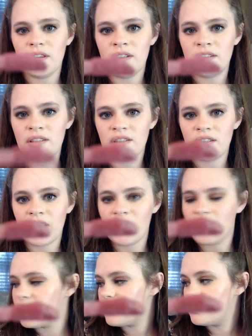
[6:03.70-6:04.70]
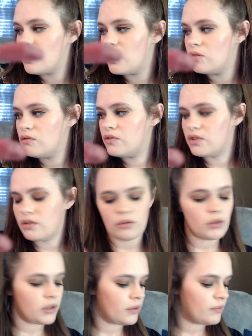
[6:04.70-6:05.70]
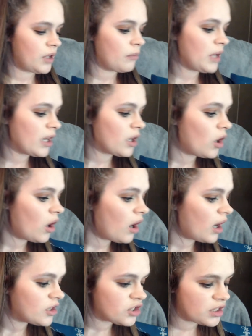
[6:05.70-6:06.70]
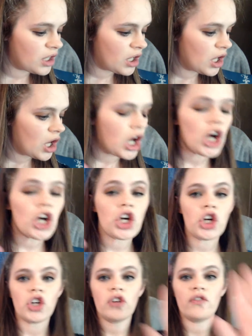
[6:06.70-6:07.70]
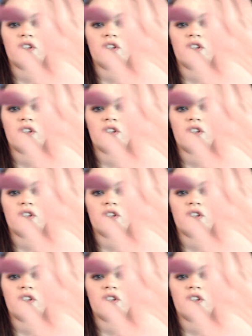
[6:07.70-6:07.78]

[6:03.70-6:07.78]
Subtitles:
is kind of like a dozed, or oh my gosh, a curved